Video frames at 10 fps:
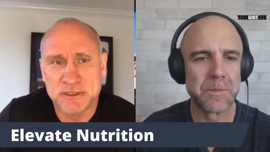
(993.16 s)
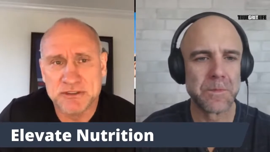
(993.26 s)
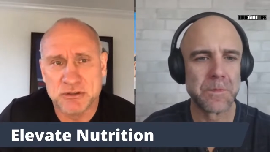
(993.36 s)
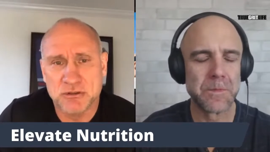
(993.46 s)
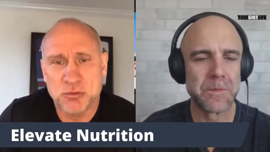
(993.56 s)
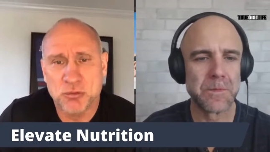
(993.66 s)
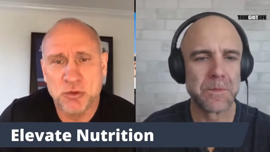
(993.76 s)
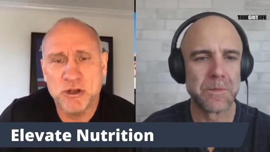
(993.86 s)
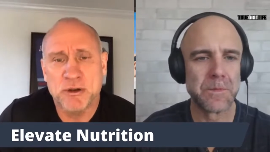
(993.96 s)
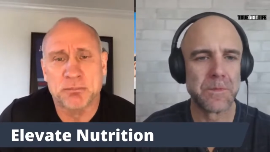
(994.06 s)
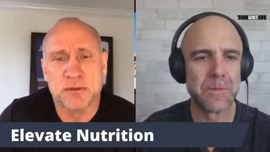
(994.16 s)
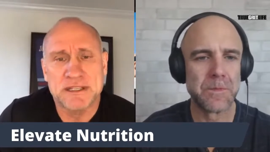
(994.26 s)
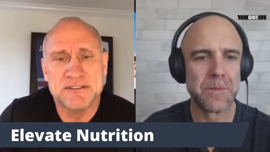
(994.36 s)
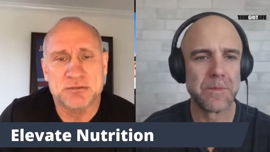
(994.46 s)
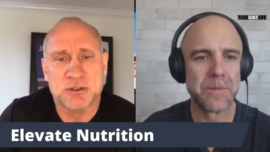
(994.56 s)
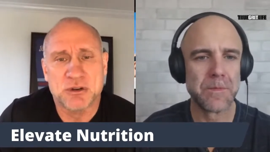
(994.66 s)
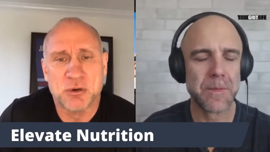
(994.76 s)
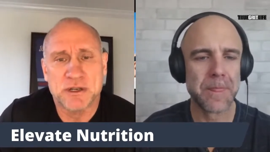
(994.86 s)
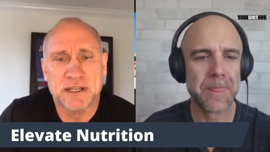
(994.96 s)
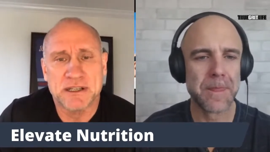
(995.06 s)
Speaker 1: beliefs. So what are your beliefs when you're
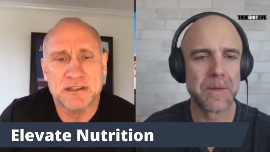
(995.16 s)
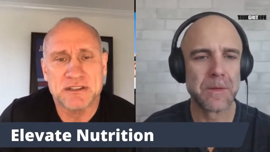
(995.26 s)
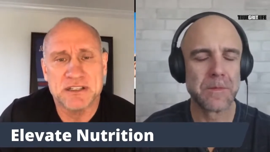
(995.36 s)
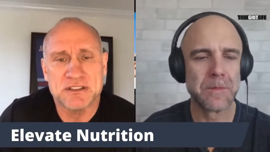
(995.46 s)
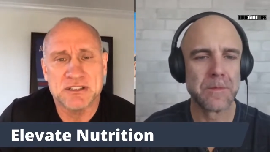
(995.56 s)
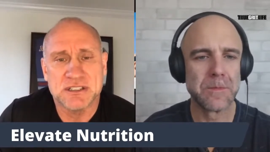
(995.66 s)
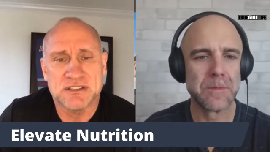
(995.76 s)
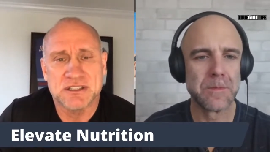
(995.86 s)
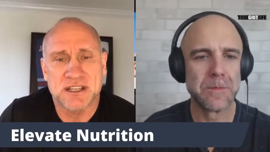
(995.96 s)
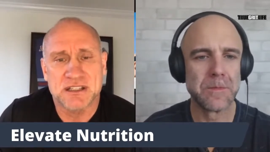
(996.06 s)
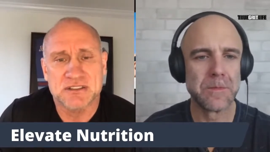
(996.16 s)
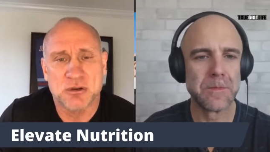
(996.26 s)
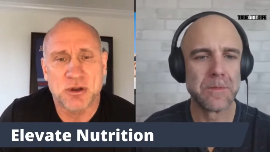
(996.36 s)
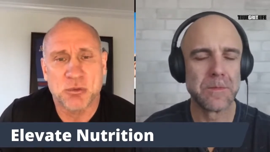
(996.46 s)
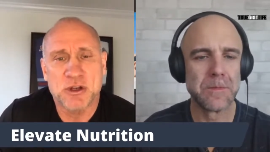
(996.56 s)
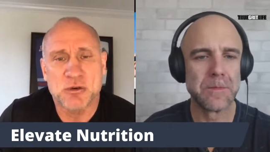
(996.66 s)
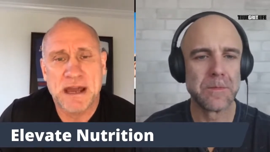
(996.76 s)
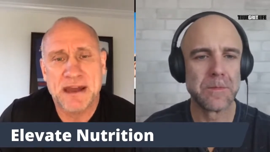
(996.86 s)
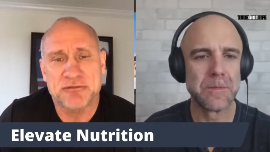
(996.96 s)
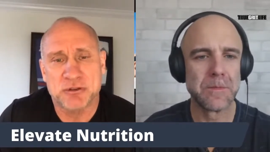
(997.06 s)
going in and teaching these kids? Like, what are you
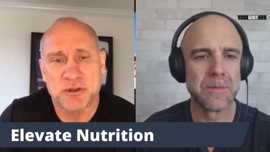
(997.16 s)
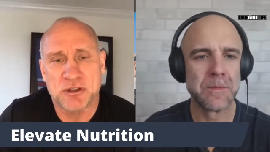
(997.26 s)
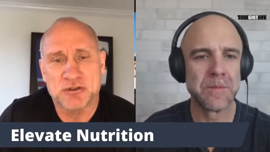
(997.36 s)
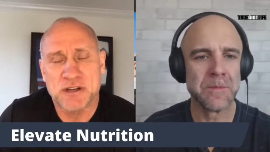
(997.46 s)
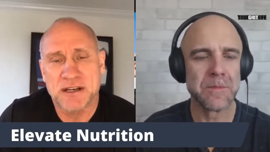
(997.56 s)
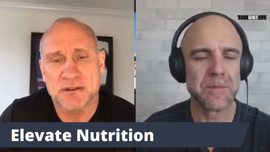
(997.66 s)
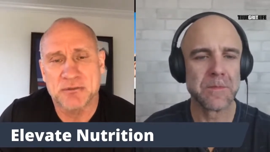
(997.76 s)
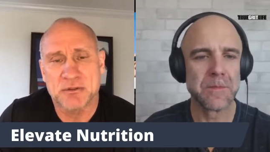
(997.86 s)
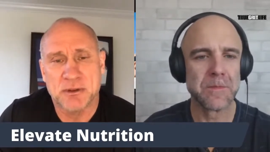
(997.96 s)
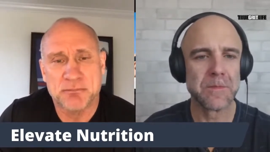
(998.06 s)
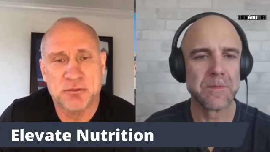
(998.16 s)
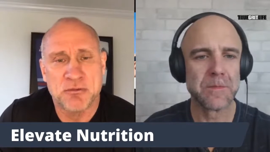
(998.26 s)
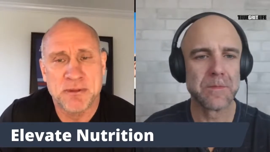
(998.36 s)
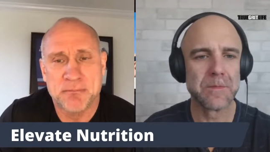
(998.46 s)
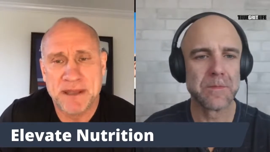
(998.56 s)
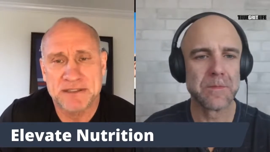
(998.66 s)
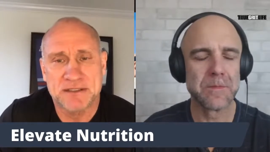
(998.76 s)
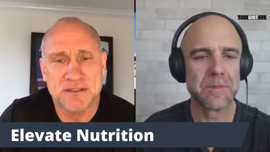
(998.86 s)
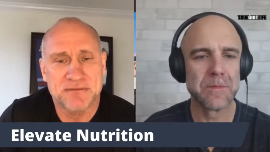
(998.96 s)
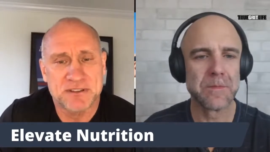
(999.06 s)
after? Are you trying to improve them
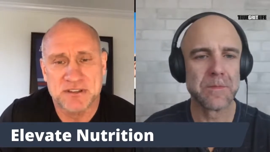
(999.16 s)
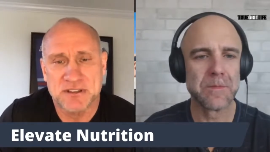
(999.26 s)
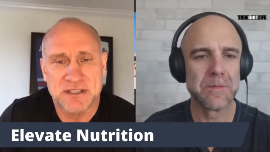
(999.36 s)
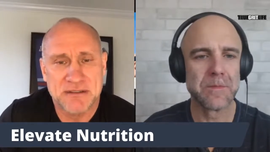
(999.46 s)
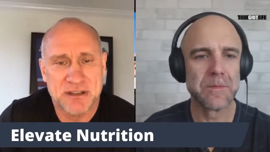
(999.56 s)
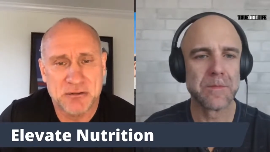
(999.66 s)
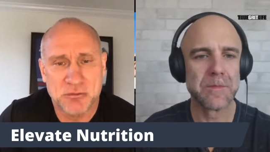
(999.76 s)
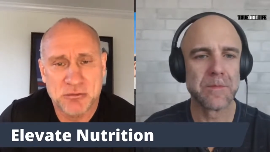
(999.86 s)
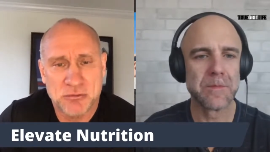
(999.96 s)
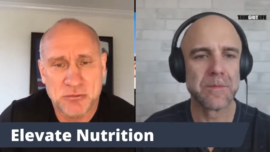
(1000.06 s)
mentally, physically, everything?